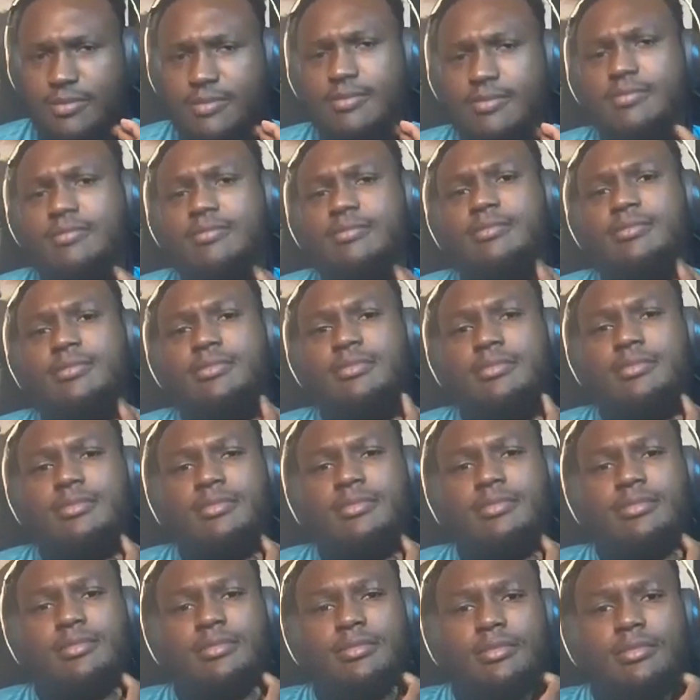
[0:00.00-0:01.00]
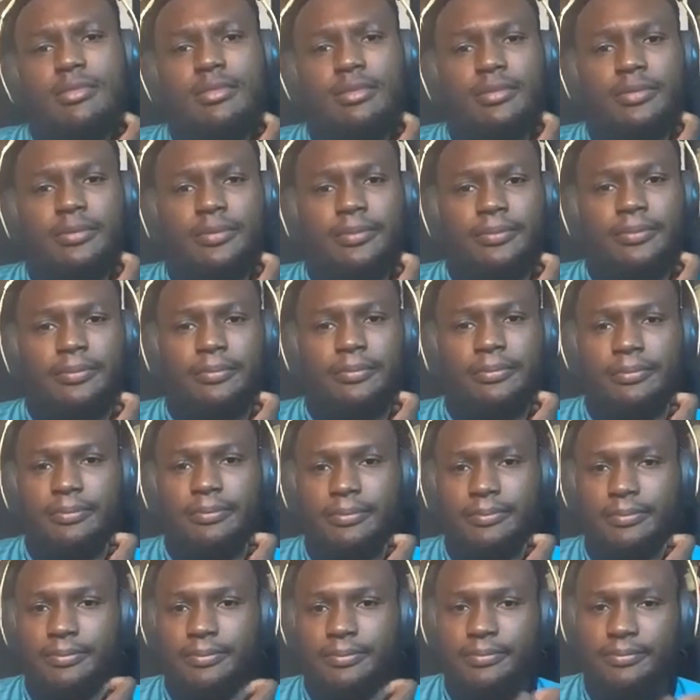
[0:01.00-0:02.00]
Who are they?
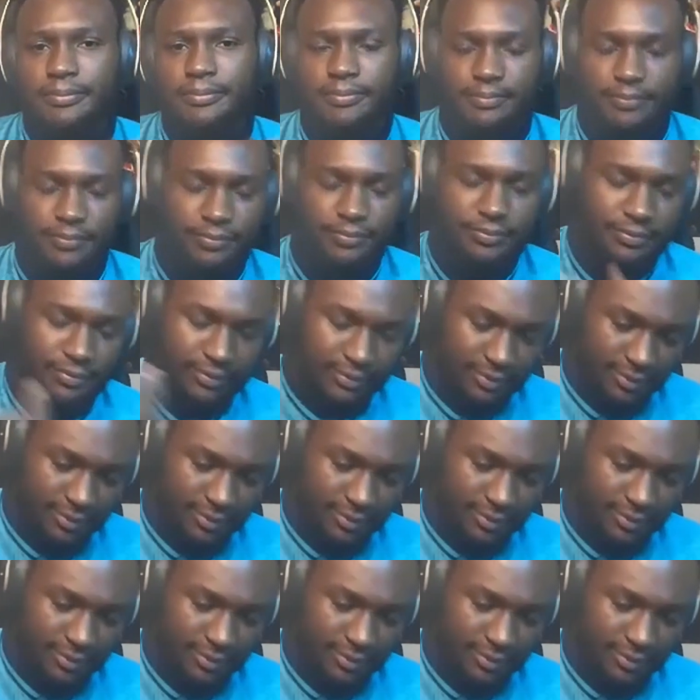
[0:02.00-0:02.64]
You know,